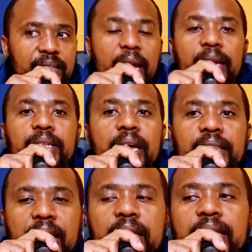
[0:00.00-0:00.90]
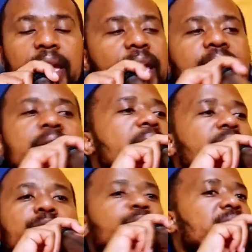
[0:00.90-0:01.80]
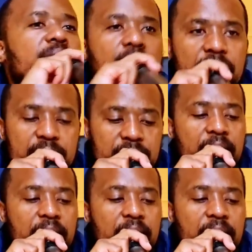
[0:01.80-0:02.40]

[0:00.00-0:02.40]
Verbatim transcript: They, they think they can hear everything else.